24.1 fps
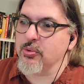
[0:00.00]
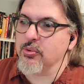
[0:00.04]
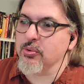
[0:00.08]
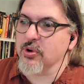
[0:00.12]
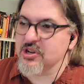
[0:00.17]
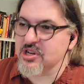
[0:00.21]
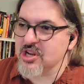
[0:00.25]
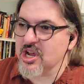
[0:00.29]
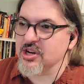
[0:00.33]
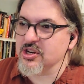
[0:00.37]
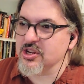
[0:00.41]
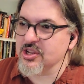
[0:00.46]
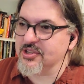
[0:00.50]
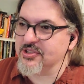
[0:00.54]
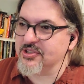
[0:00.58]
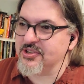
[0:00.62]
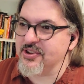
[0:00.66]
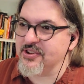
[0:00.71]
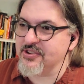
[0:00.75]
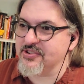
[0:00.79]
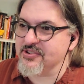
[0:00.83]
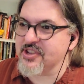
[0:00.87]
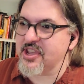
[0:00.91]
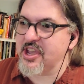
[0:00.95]

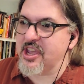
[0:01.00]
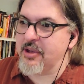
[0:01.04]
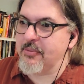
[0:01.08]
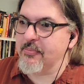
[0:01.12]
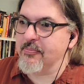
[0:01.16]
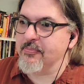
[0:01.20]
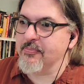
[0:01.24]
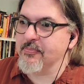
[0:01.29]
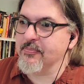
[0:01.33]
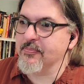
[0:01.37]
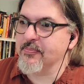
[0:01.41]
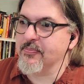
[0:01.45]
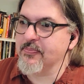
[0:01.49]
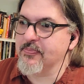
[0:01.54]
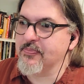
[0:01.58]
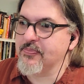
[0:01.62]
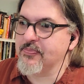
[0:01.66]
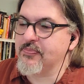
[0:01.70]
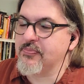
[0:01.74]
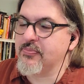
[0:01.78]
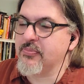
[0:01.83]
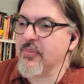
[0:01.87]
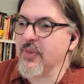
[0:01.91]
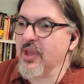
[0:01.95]
redundancy scheme.
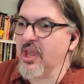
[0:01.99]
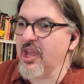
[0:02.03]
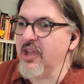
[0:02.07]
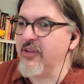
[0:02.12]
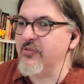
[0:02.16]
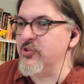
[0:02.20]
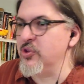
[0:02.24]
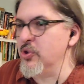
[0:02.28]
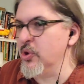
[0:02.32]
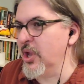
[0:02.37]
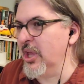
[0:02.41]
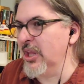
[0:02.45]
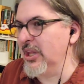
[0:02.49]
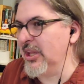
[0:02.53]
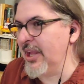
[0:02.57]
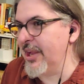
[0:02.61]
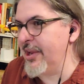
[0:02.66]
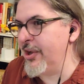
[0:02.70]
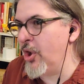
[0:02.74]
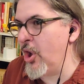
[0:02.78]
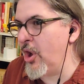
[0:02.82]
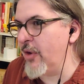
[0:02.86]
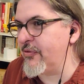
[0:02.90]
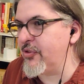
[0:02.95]
If you get
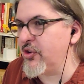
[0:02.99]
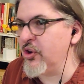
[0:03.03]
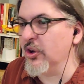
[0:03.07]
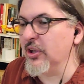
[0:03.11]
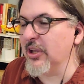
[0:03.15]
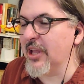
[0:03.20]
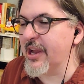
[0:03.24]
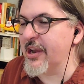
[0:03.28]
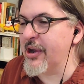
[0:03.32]
laid off, you're laid